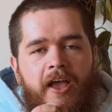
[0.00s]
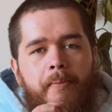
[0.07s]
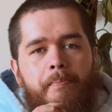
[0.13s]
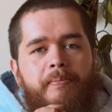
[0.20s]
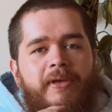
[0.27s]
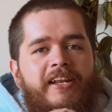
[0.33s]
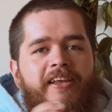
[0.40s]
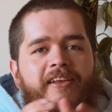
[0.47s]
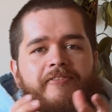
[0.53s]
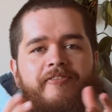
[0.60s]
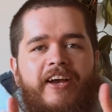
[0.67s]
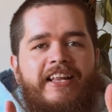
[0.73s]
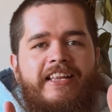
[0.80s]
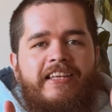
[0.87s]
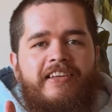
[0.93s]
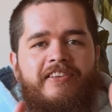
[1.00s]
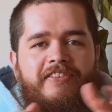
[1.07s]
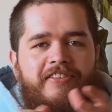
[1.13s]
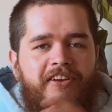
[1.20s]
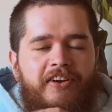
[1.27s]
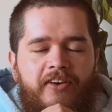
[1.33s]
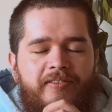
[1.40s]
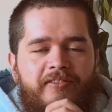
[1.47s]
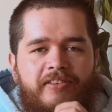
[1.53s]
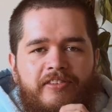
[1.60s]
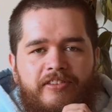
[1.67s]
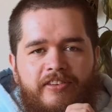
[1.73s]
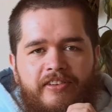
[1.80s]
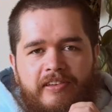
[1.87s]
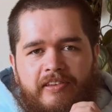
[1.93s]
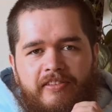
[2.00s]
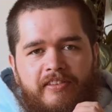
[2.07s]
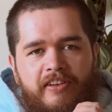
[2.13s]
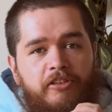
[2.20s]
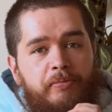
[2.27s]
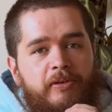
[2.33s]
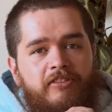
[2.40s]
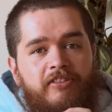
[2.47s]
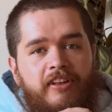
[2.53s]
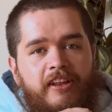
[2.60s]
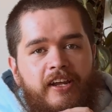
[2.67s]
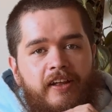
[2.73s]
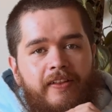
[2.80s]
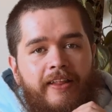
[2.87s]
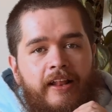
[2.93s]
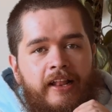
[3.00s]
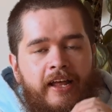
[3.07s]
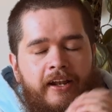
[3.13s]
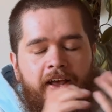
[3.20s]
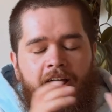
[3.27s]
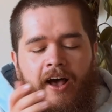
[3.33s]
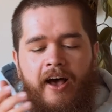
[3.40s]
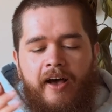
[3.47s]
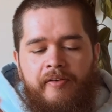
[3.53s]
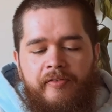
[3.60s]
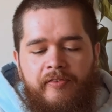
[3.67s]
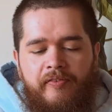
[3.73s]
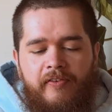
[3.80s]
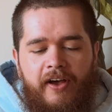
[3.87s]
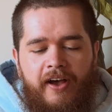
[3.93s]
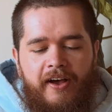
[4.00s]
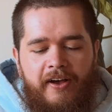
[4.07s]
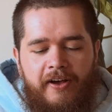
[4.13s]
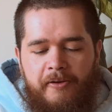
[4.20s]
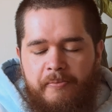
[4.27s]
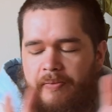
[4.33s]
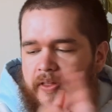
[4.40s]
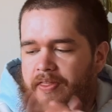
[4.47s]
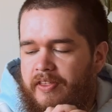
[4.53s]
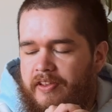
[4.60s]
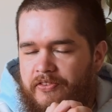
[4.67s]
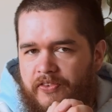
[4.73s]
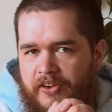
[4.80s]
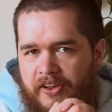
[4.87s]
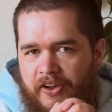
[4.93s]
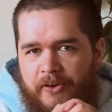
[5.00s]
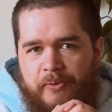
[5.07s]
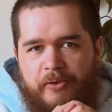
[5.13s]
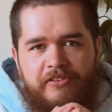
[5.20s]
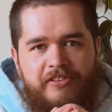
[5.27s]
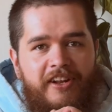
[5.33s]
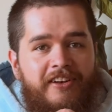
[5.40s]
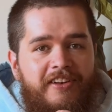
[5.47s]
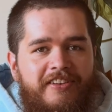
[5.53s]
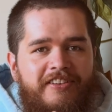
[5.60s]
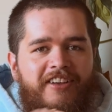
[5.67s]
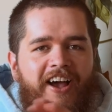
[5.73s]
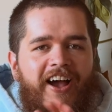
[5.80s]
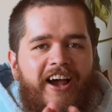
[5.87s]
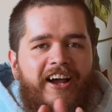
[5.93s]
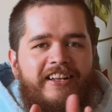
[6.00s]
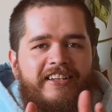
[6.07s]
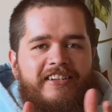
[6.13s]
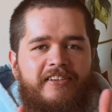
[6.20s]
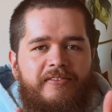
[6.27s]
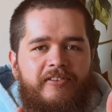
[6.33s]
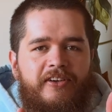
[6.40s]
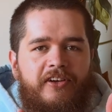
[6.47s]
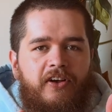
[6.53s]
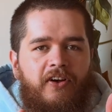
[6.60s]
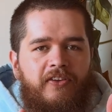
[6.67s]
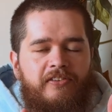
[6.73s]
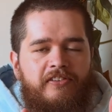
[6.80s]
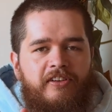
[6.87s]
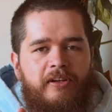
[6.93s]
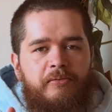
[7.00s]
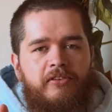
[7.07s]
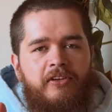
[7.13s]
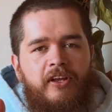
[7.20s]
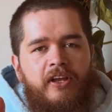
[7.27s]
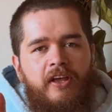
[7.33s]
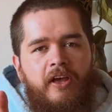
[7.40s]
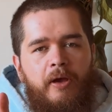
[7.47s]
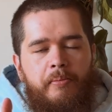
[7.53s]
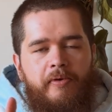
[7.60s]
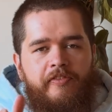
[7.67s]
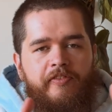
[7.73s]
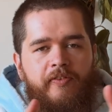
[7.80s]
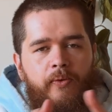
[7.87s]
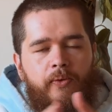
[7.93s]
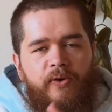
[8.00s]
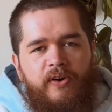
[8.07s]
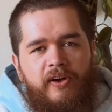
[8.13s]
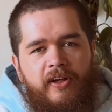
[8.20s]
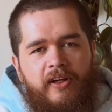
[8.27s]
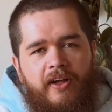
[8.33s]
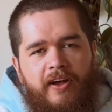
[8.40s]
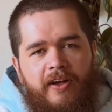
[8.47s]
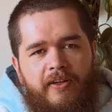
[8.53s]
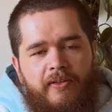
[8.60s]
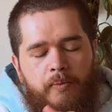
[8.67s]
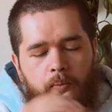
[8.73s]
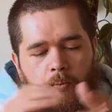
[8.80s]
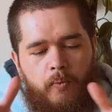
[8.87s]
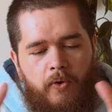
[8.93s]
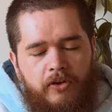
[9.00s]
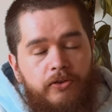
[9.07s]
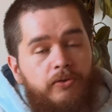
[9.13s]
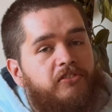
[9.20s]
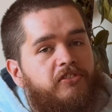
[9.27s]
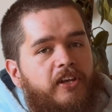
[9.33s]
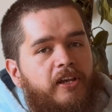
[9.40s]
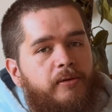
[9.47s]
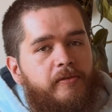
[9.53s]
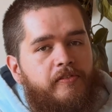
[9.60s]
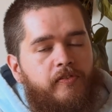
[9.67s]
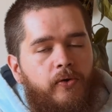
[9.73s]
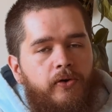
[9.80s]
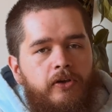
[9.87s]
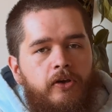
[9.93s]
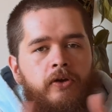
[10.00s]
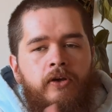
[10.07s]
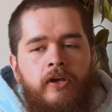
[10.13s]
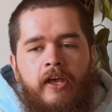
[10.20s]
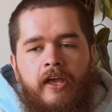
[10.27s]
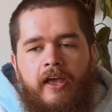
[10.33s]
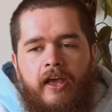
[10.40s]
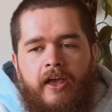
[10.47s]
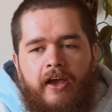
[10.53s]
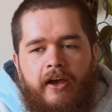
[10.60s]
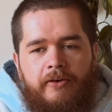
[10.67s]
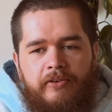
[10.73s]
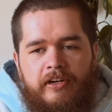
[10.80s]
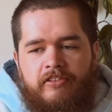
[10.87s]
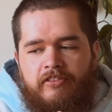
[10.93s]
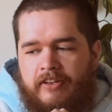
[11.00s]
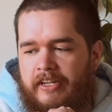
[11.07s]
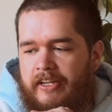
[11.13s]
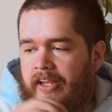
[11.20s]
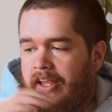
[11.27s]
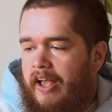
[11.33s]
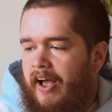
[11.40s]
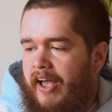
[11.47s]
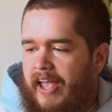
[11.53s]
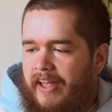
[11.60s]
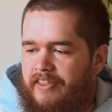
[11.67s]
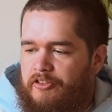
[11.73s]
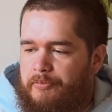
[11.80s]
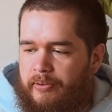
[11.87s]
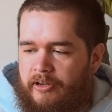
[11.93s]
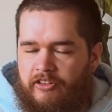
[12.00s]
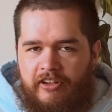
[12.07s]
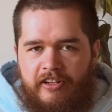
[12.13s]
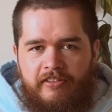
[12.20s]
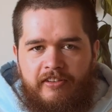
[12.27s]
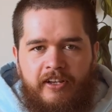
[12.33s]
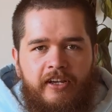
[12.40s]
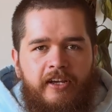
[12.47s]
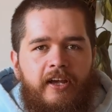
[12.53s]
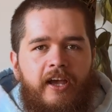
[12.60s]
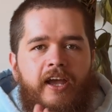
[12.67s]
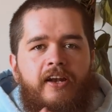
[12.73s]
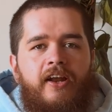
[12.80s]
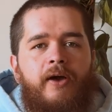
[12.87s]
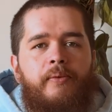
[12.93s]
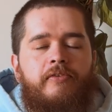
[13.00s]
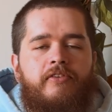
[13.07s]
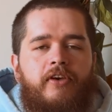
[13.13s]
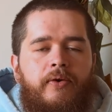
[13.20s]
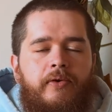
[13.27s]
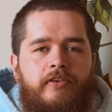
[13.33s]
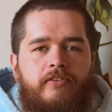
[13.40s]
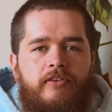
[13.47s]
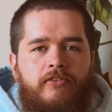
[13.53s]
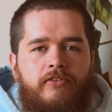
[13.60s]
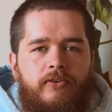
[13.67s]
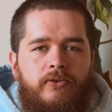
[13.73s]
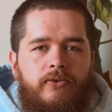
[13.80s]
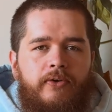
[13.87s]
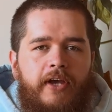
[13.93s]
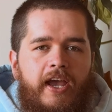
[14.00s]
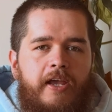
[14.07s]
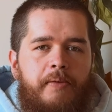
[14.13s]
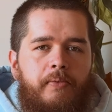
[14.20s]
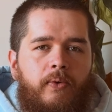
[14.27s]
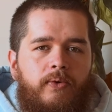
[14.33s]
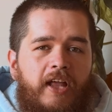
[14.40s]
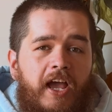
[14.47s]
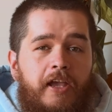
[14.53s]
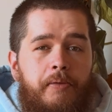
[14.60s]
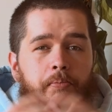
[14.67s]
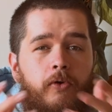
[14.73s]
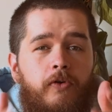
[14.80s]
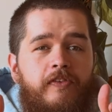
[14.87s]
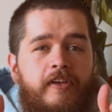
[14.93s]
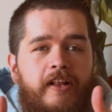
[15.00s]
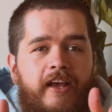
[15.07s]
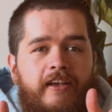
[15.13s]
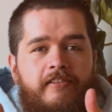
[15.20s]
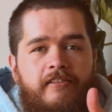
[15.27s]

many failures and grievances, especially in the latter half. This video was an entirely different concept before what you're seeing before you. Originally, I had this projector and I was going to do a more like movie-like